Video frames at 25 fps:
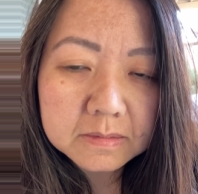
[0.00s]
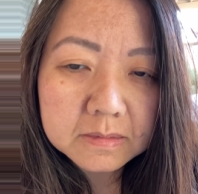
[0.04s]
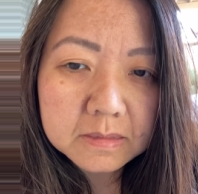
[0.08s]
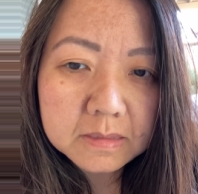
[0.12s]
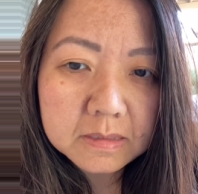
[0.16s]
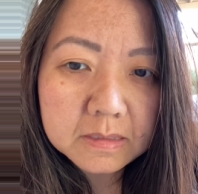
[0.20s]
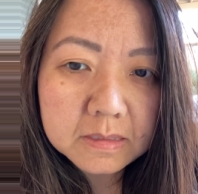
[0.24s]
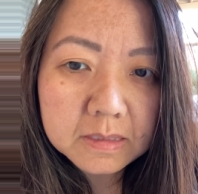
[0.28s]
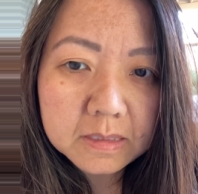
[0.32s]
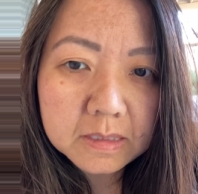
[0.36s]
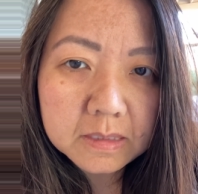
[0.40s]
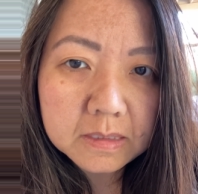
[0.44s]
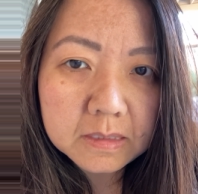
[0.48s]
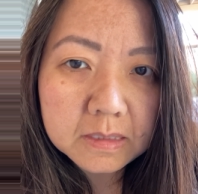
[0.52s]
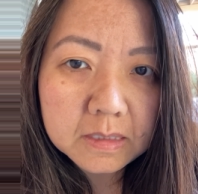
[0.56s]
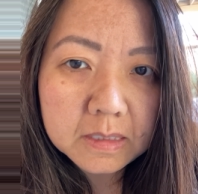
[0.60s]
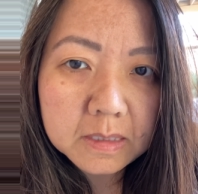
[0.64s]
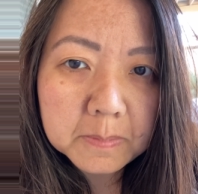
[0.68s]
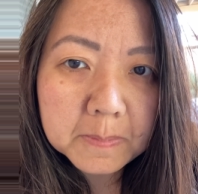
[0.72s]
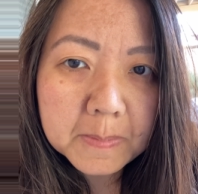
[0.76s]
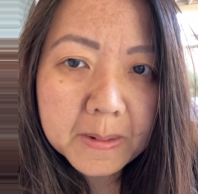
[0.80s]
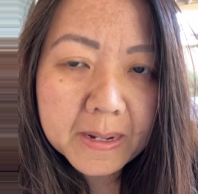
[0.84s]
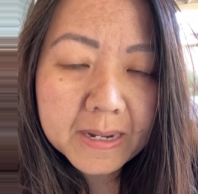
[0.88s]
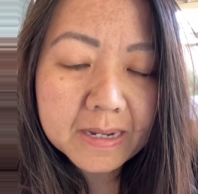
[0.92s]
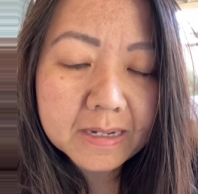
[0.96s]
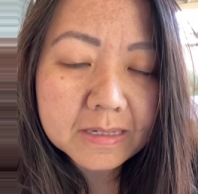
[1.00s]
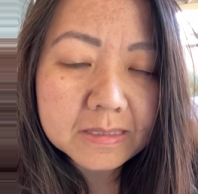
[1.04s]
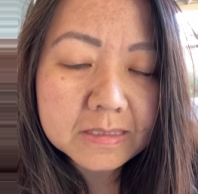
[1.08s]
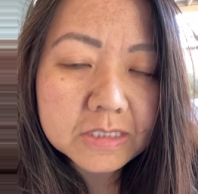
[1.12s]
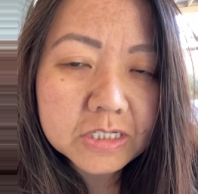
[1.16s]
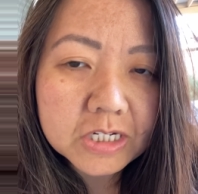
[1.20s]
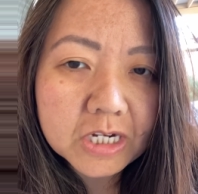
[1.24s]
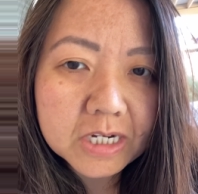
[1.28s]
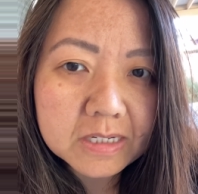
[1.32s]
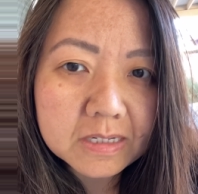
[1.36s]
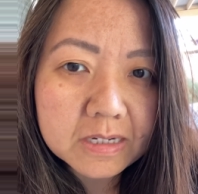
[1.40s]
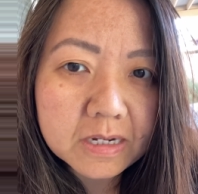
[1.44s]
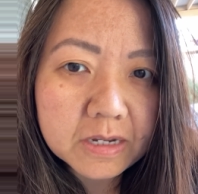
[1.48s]
clearing my
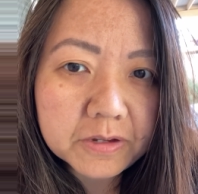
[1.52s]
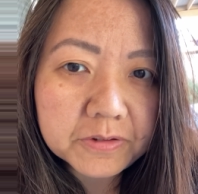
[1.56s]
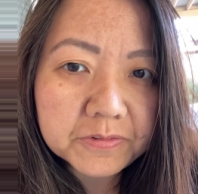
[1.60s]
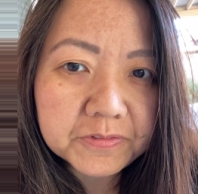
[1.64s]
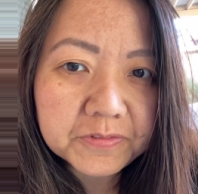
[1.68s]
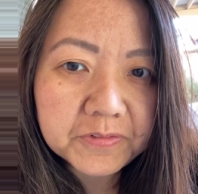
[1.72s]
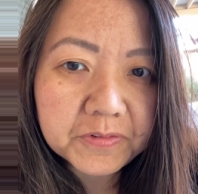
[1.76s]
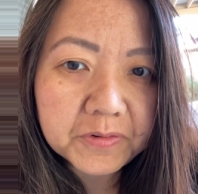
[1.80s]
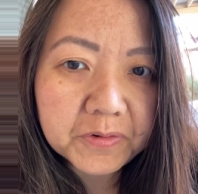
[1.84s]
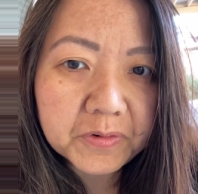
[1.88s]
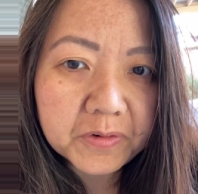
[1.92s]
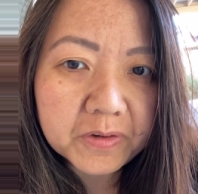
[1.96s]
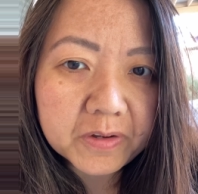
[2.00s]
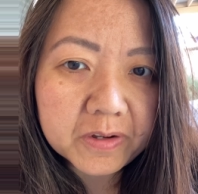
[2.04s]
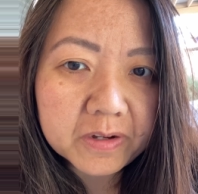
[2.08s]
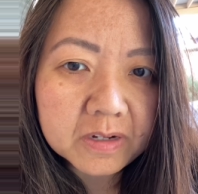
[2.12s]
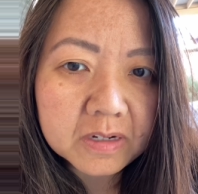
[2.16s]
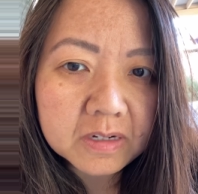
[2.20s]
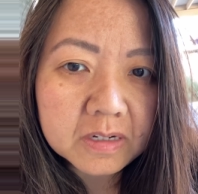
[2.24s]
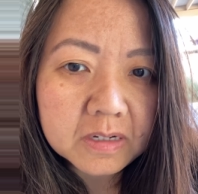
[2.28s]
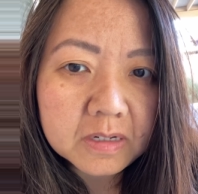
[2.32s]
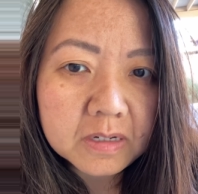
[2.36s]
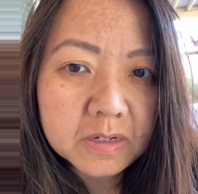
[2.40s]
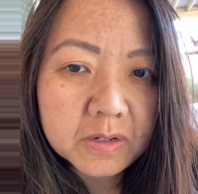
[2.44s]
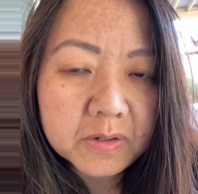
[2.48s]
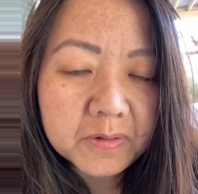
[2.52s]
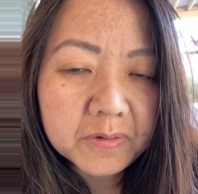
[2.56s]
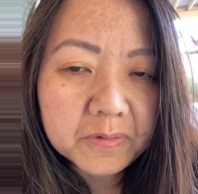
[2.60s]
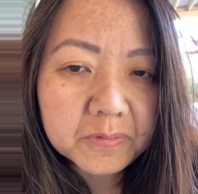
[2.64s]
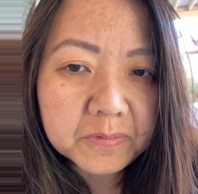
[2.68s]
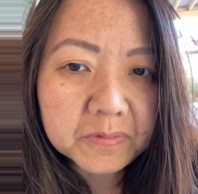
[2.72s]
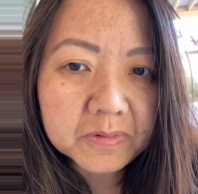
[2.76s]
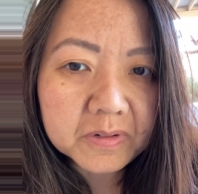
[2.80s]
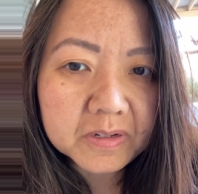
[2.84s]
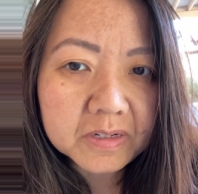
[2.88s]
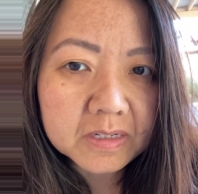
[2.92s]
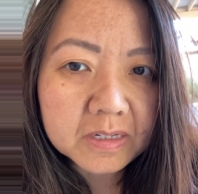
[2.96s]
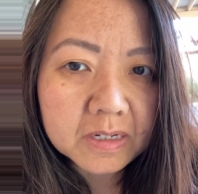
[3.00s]
agenda for
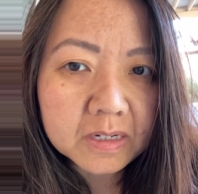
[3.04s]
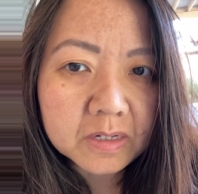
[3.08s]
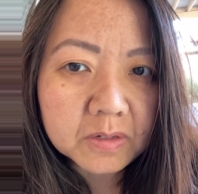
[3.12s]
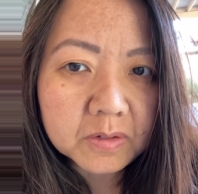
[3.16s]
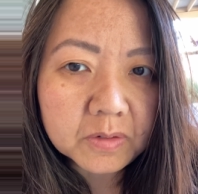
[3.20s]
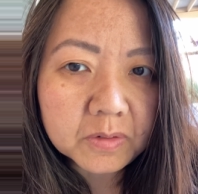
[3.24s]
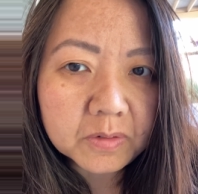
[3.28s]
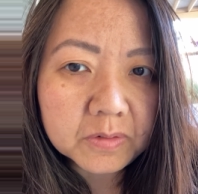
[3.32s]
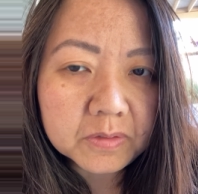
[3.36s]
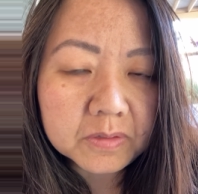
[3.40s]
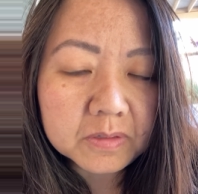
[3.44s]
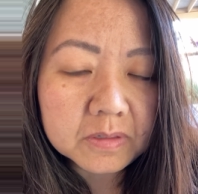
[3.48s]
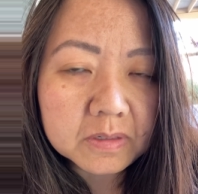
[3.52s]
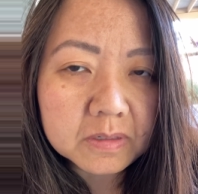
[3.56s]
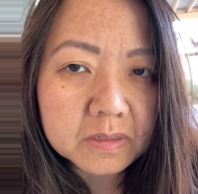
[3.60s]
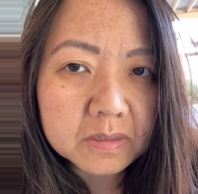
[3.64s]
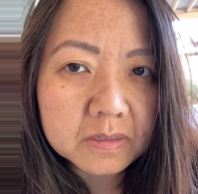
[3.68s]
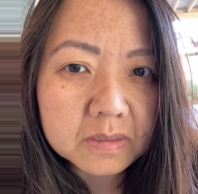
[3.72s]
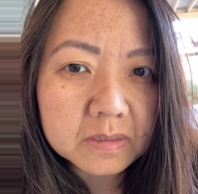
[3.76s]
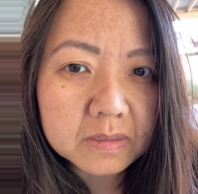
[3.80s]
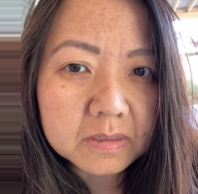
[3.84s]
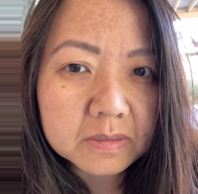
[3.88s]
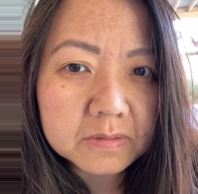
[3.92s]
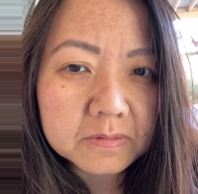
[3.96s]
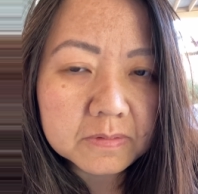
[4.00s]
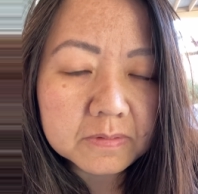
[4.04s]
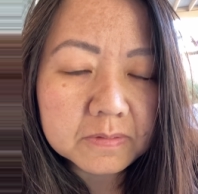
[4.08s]
work and other